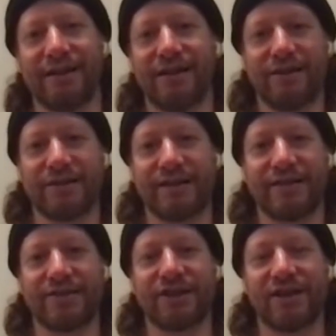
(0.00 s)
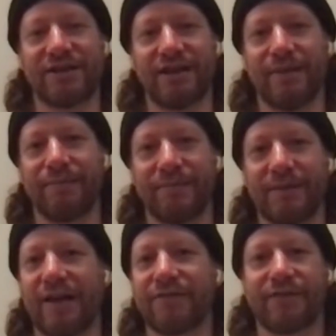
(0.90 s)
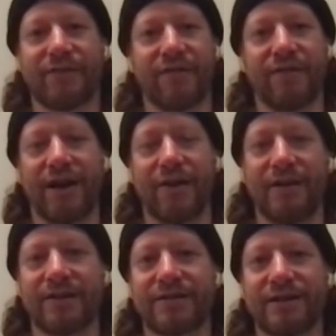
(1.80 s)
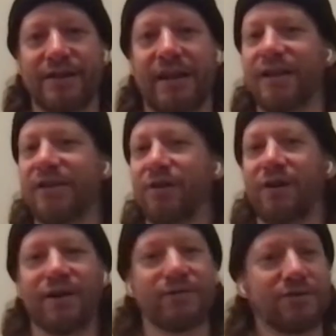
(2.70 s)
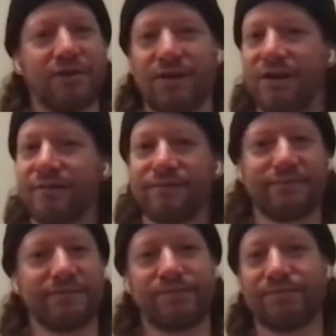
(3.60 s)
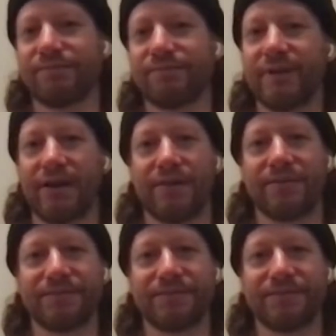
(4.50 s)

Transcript: You know, it's nice to change it up, have different environments, indoor, outdoor, you know.